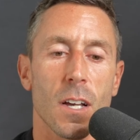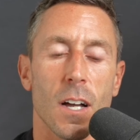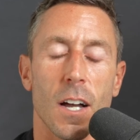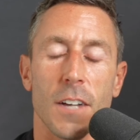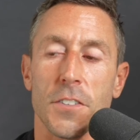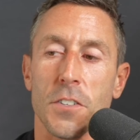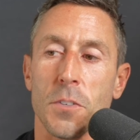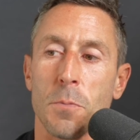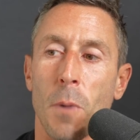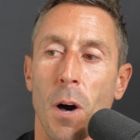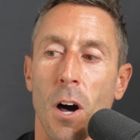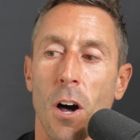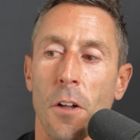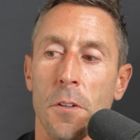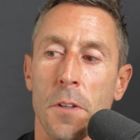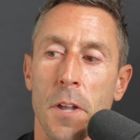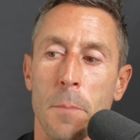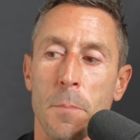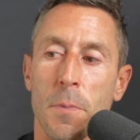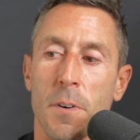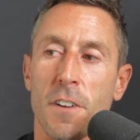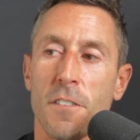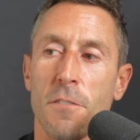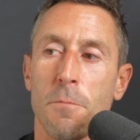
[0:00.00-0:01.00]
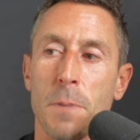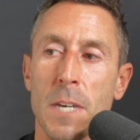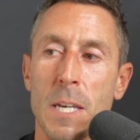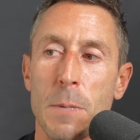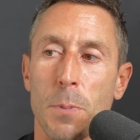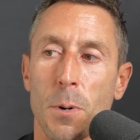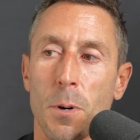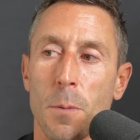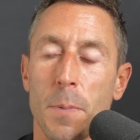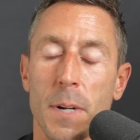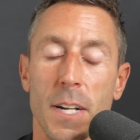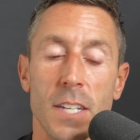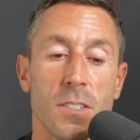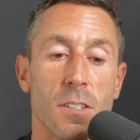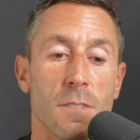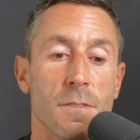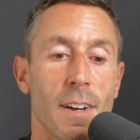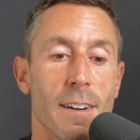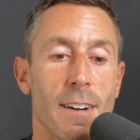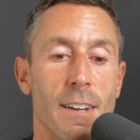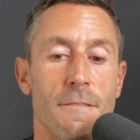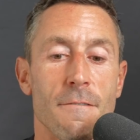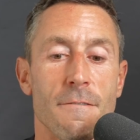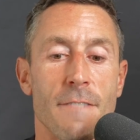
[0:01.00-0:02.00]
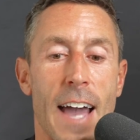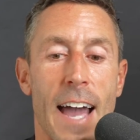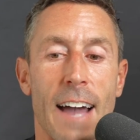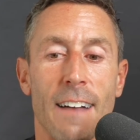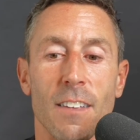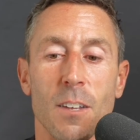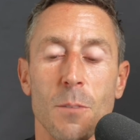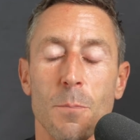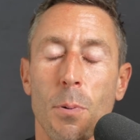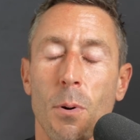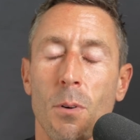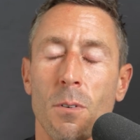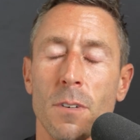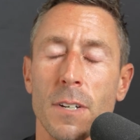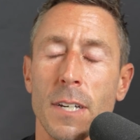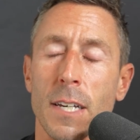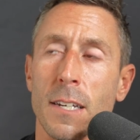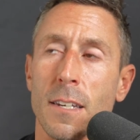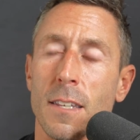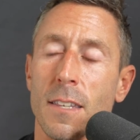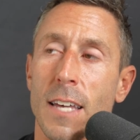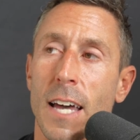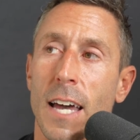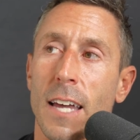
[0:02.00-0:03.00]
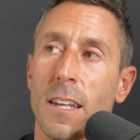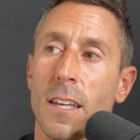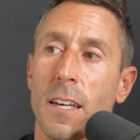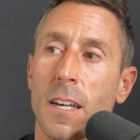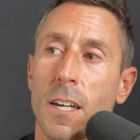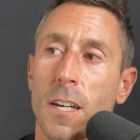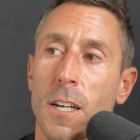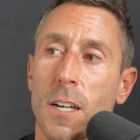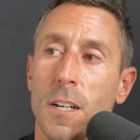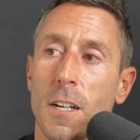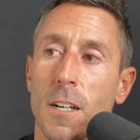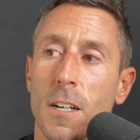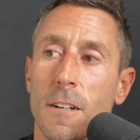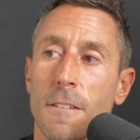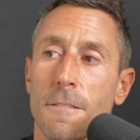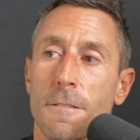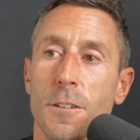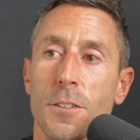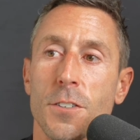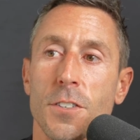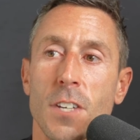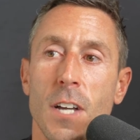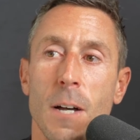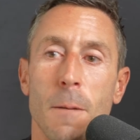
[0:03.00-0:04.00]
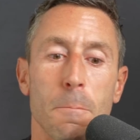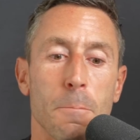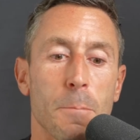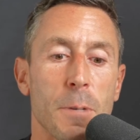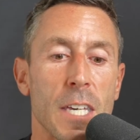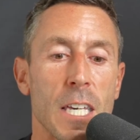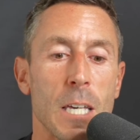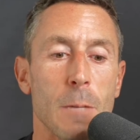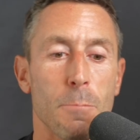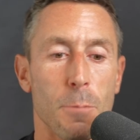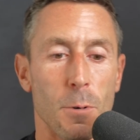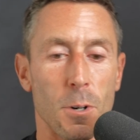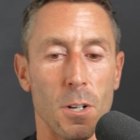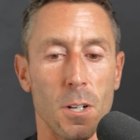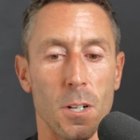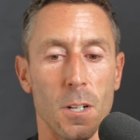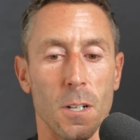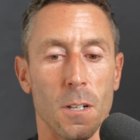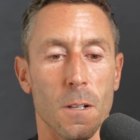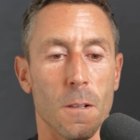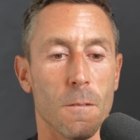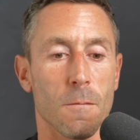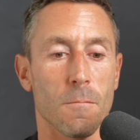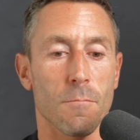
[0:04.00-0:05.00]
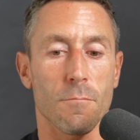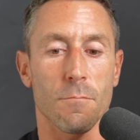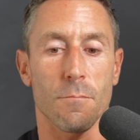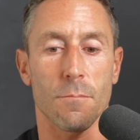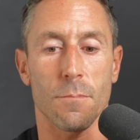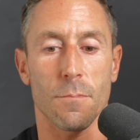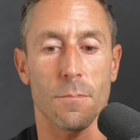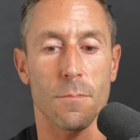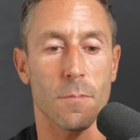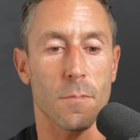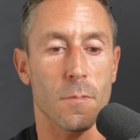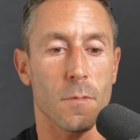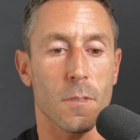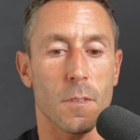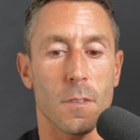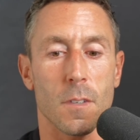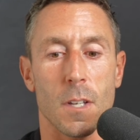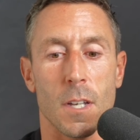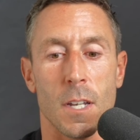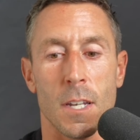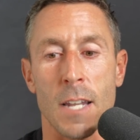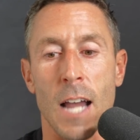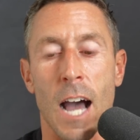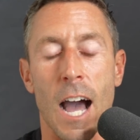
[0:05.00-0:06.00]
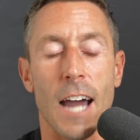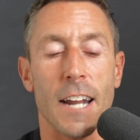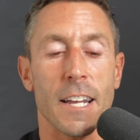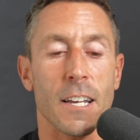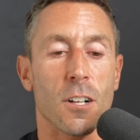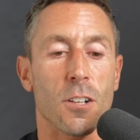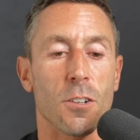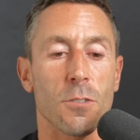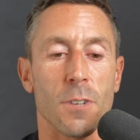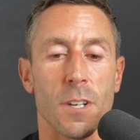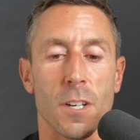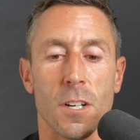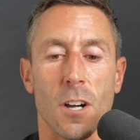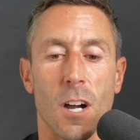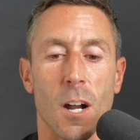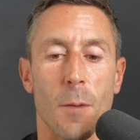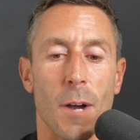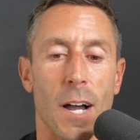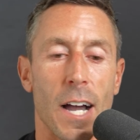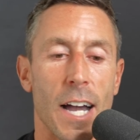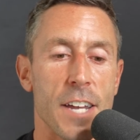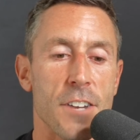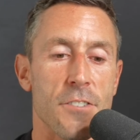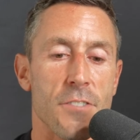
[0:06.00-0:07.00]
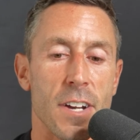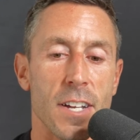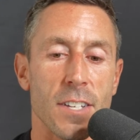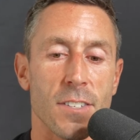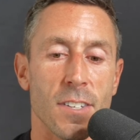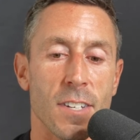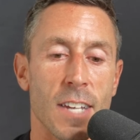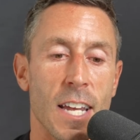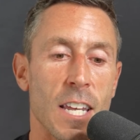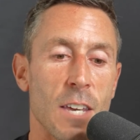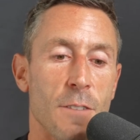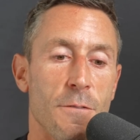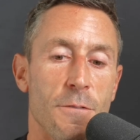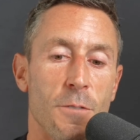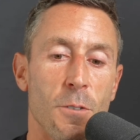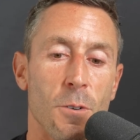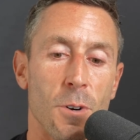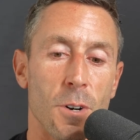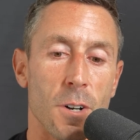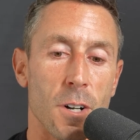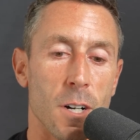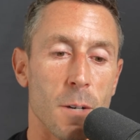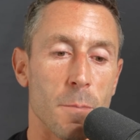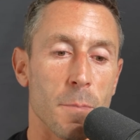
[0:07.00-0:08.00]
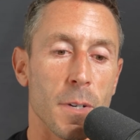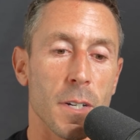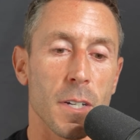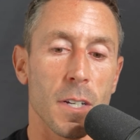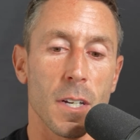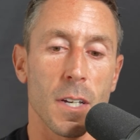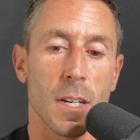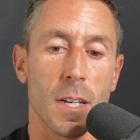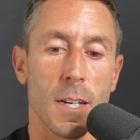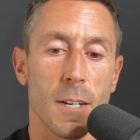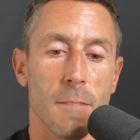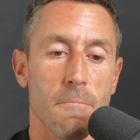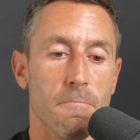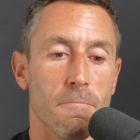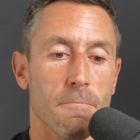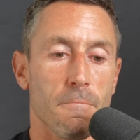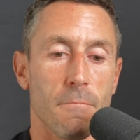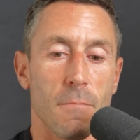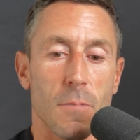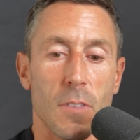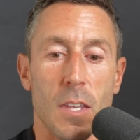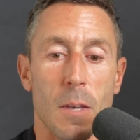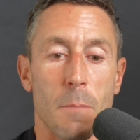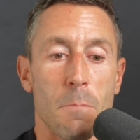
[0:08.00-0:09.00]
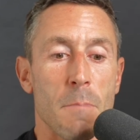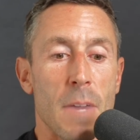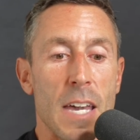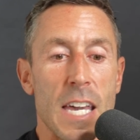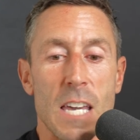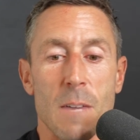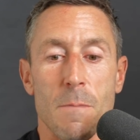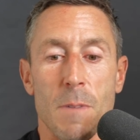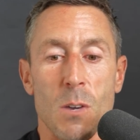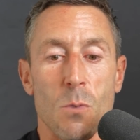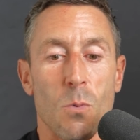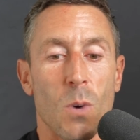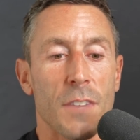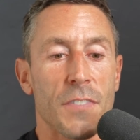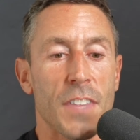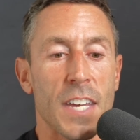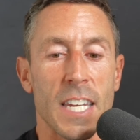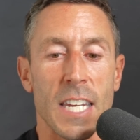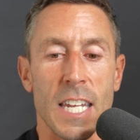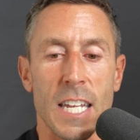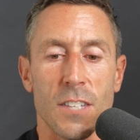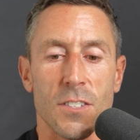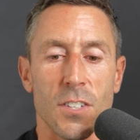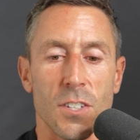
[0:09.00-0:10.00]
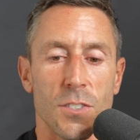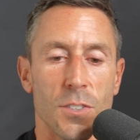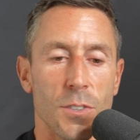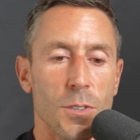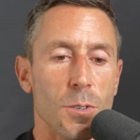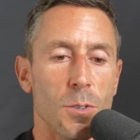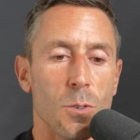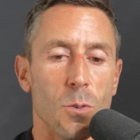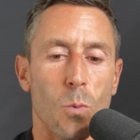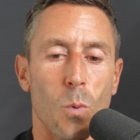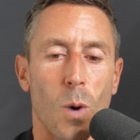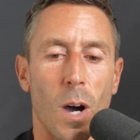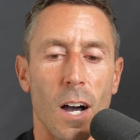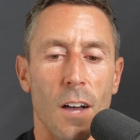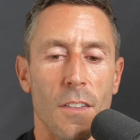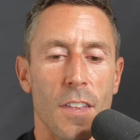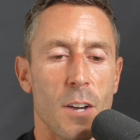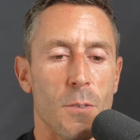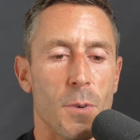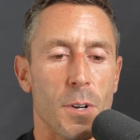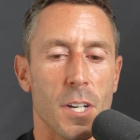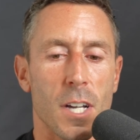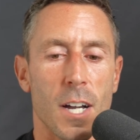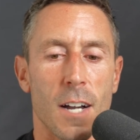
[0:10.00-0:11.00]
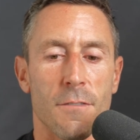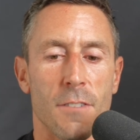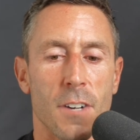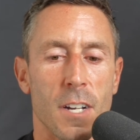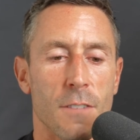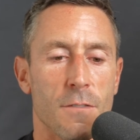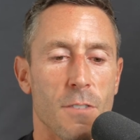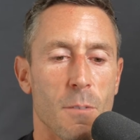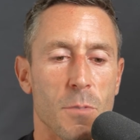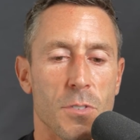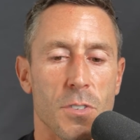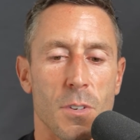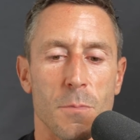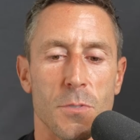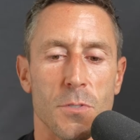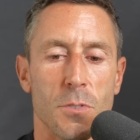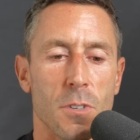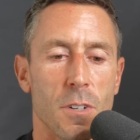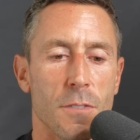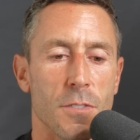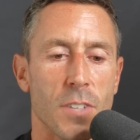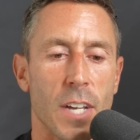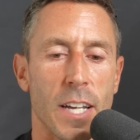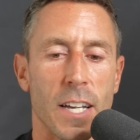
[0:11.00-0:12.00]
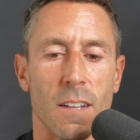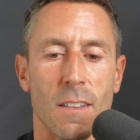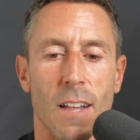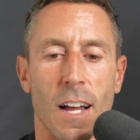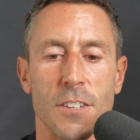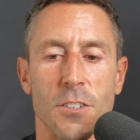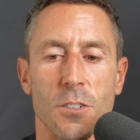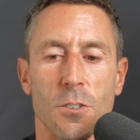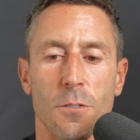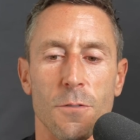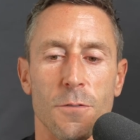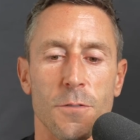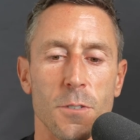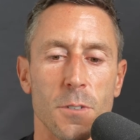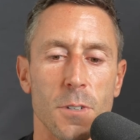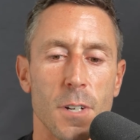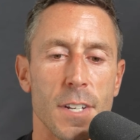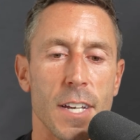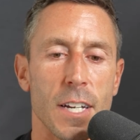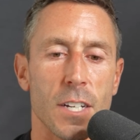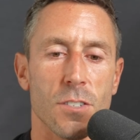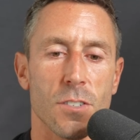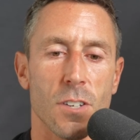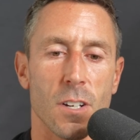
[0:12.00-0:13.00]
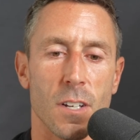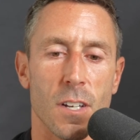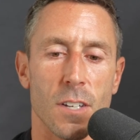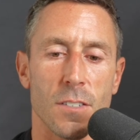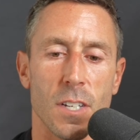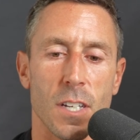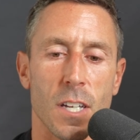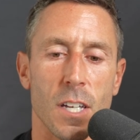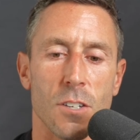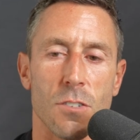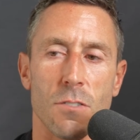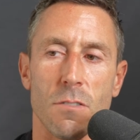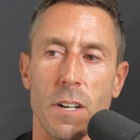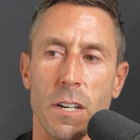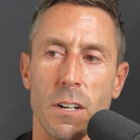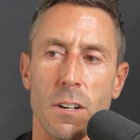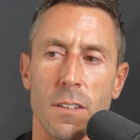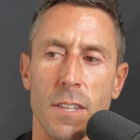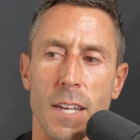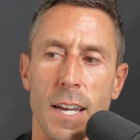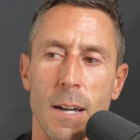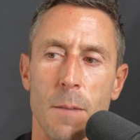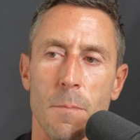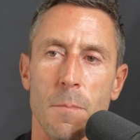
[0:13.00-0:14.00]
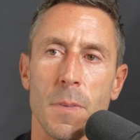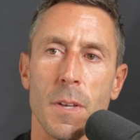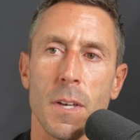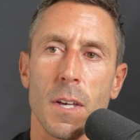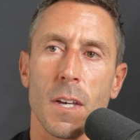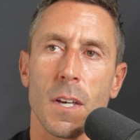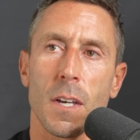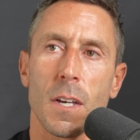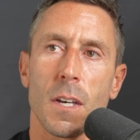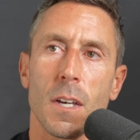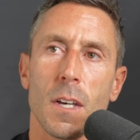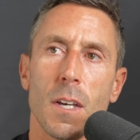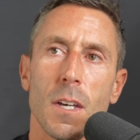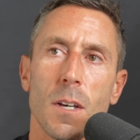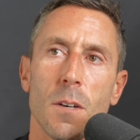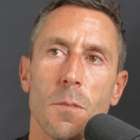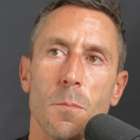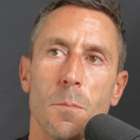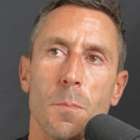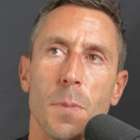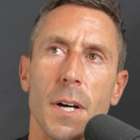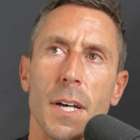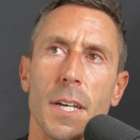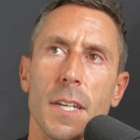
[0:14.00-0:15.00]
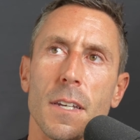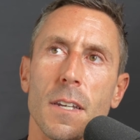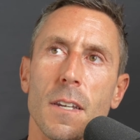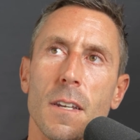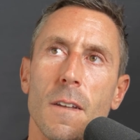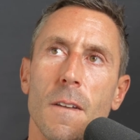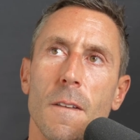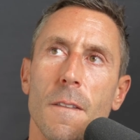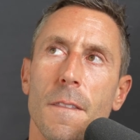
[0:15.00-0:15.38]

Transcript: a small number of people, but it's a very valid point that for some people, not including carbohydrates in any form may be what they need to do while they're recovering from some sort of psychological food addiction because it can trigger them. But